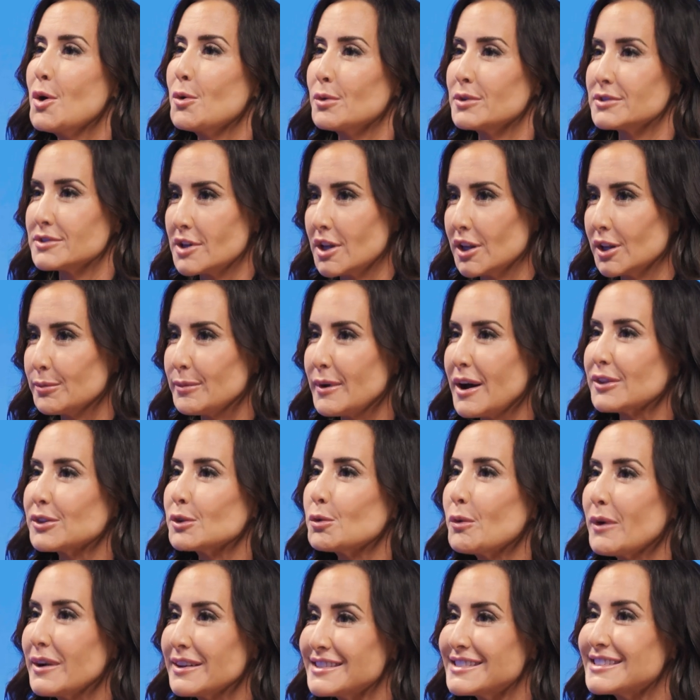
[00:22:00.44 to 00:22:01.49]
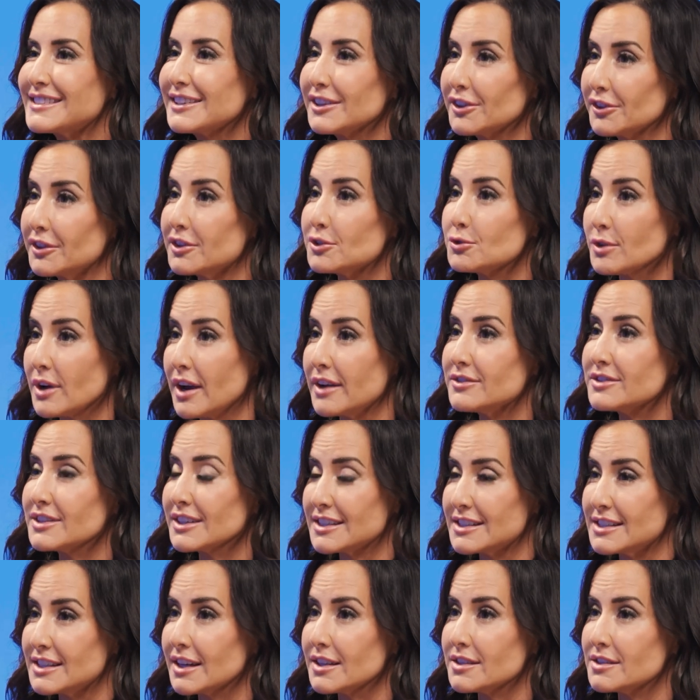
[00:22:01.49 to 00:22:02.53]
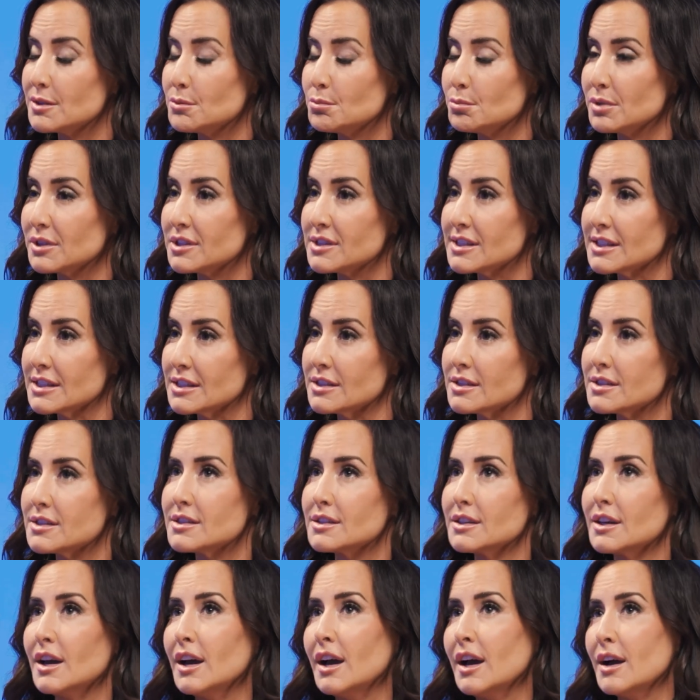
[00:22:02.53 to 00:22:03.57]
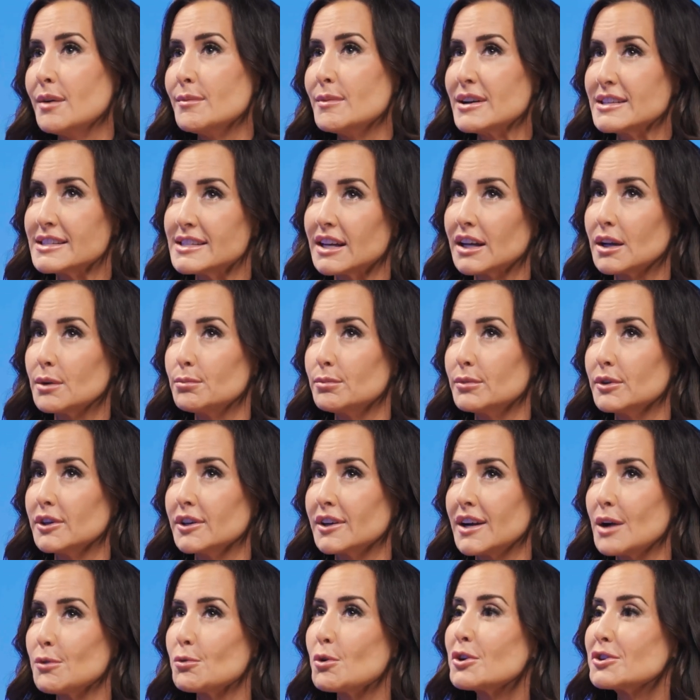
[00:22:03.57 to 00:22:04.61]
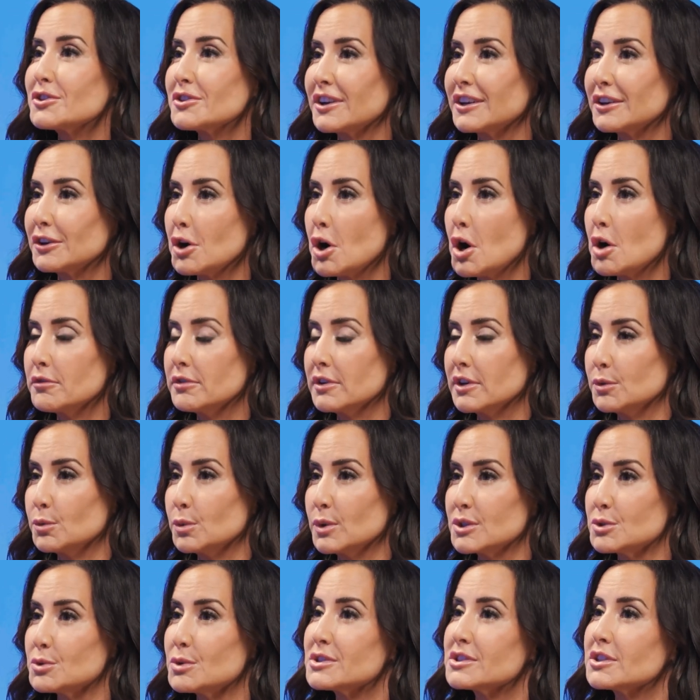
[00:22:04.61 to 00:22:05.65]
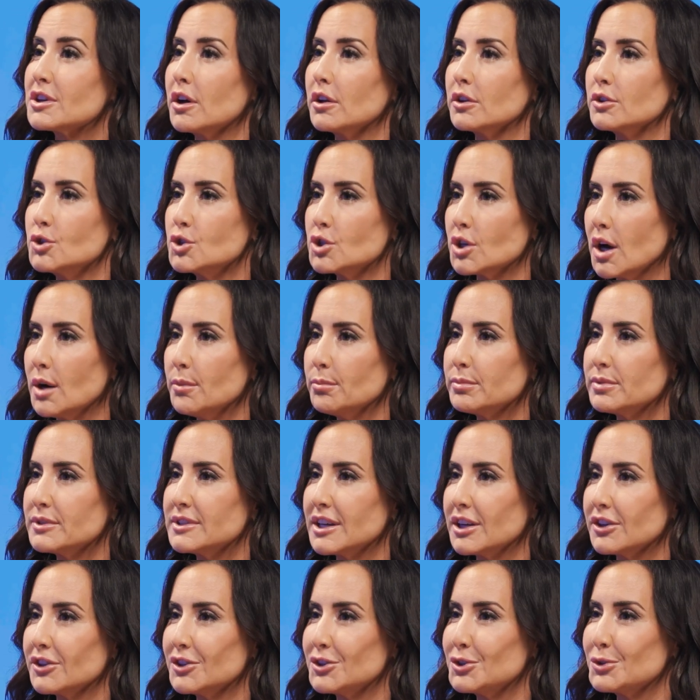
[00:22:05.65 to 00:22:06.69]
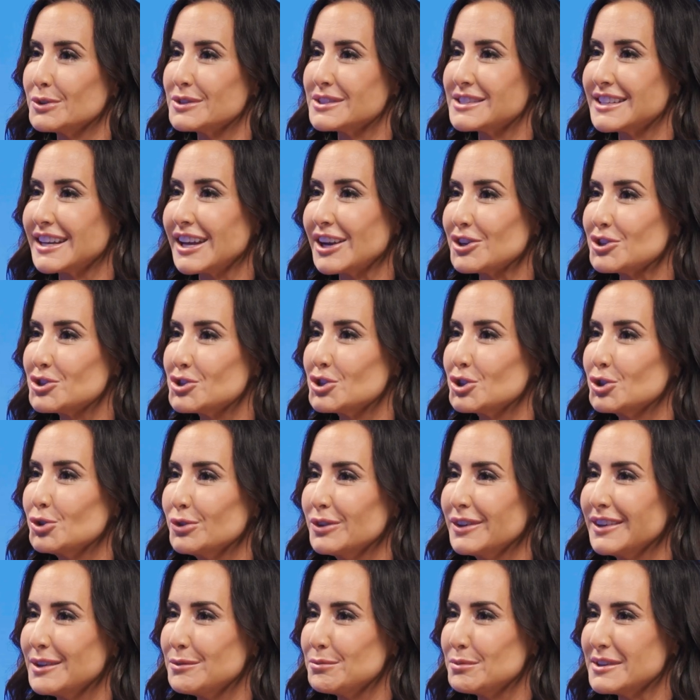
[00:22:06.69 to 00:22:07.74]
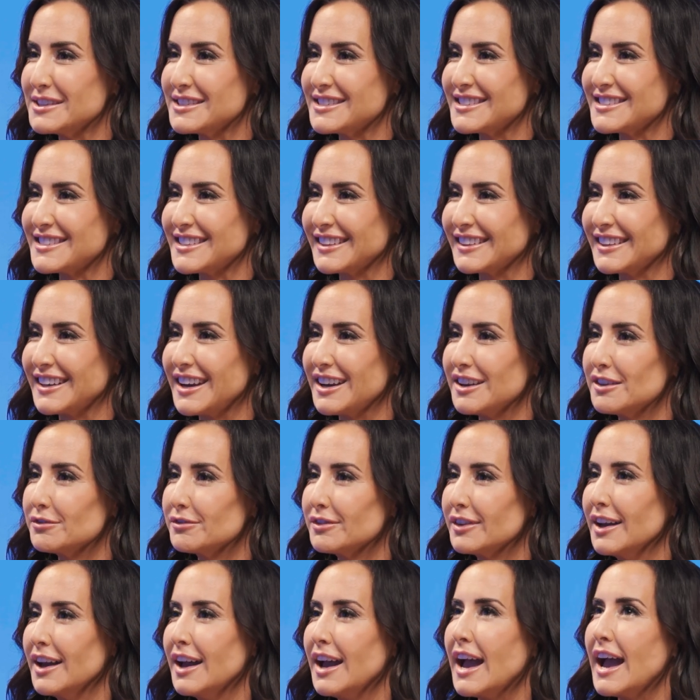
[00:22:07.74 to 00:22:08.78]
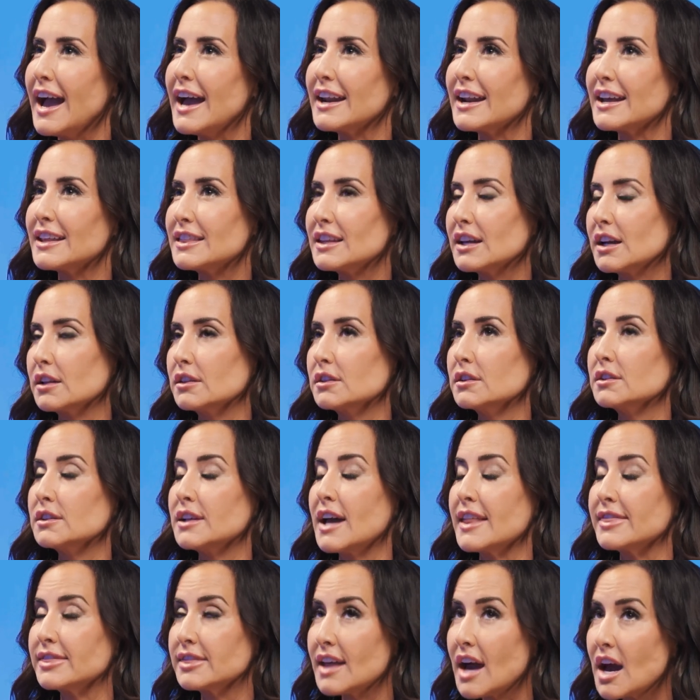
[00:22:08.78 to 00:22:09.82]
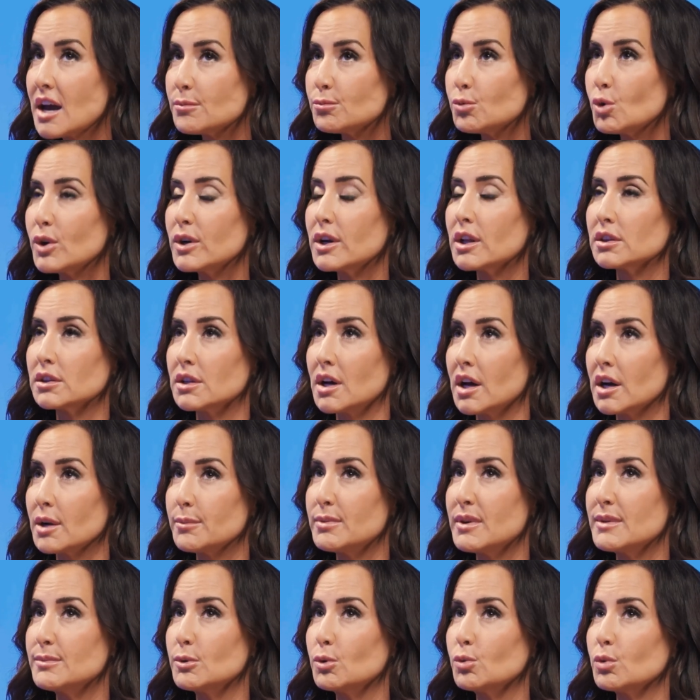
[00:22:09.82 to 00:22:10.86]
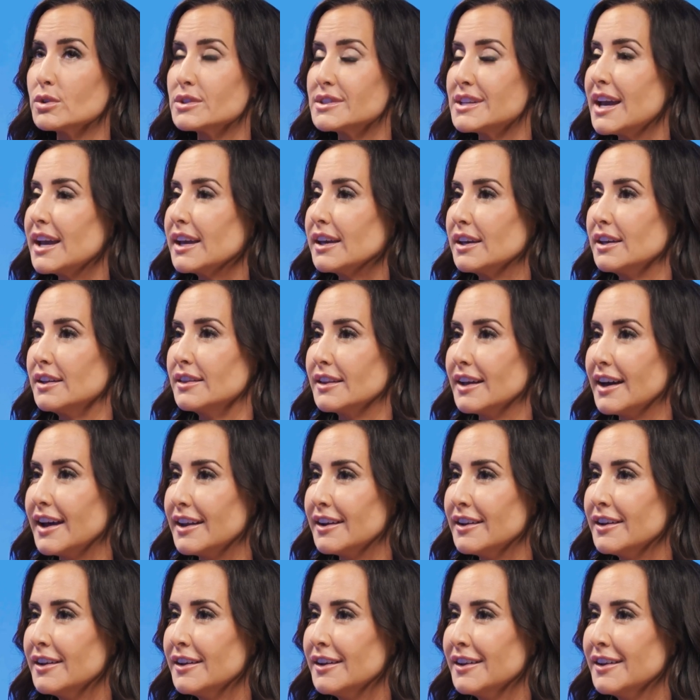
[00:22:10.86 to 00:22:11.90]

was all about the one skill that drives success in business. My second book I wrote during COVID, which was called Jump, Dare to Do What Scares You in Business and Life. And I think at that point, a lot of people were taking that